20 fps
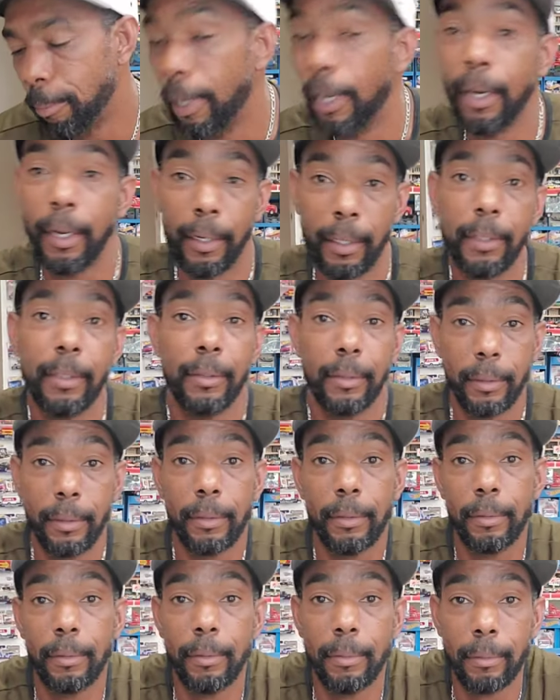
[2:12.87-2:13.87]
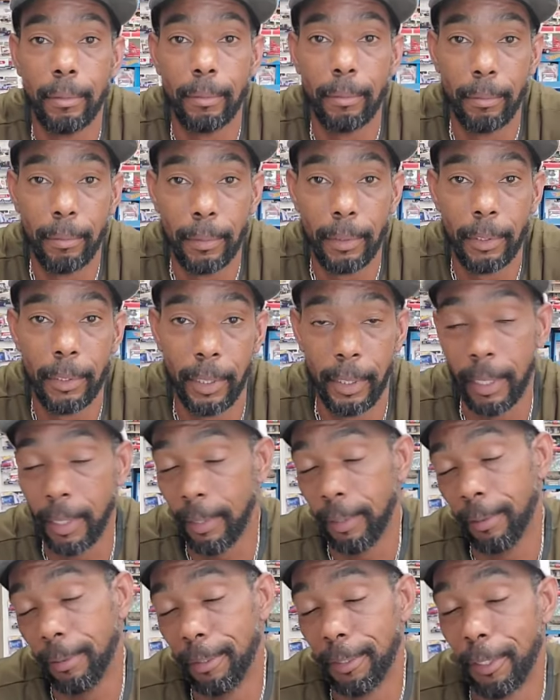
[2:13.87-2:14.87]
but she
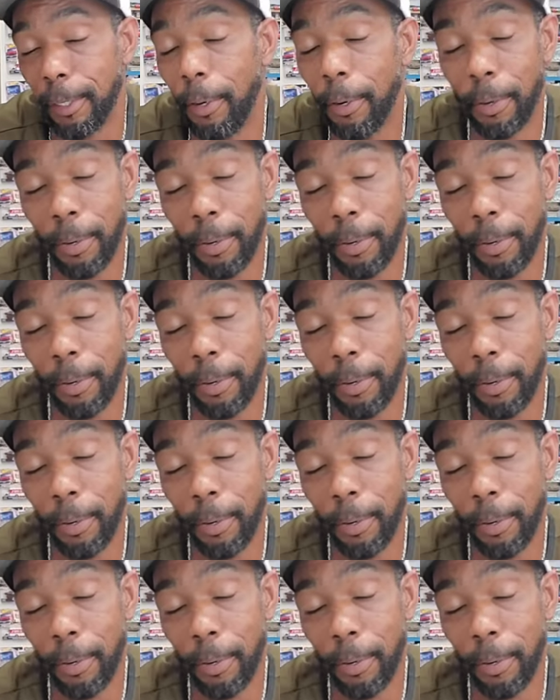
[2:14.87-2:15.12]
didn't. So